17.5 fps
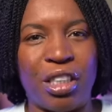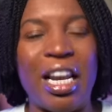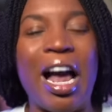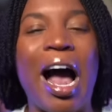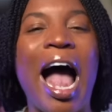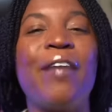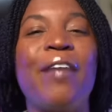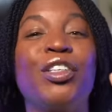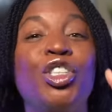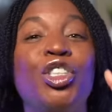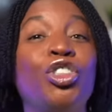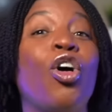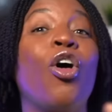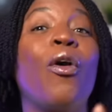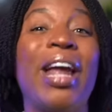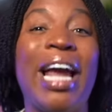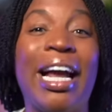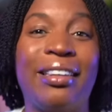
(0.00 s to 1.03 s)
Now, I have a
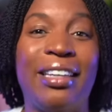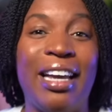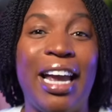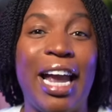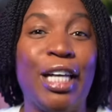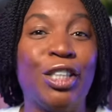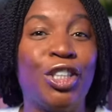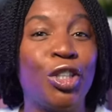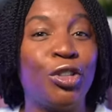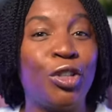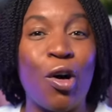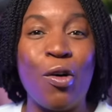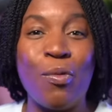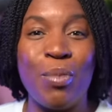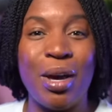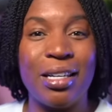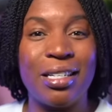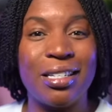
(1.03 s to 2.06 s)
story at the end, so
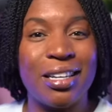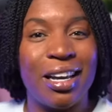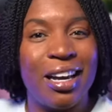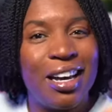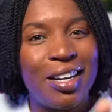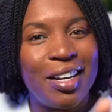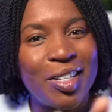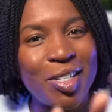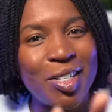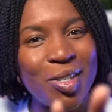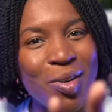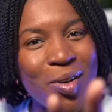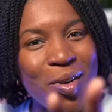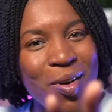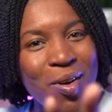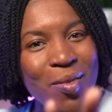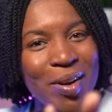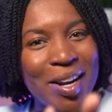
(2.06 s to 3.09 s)
don't miss
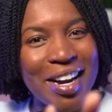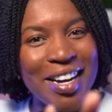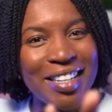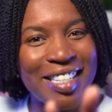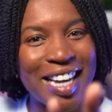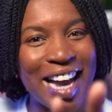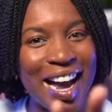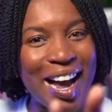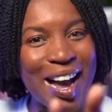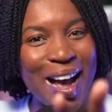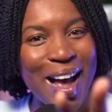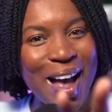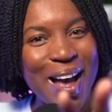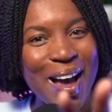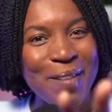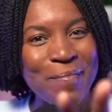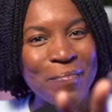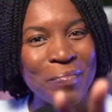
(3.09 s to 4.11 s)
story
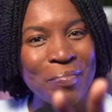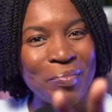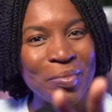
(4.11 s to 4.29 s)
time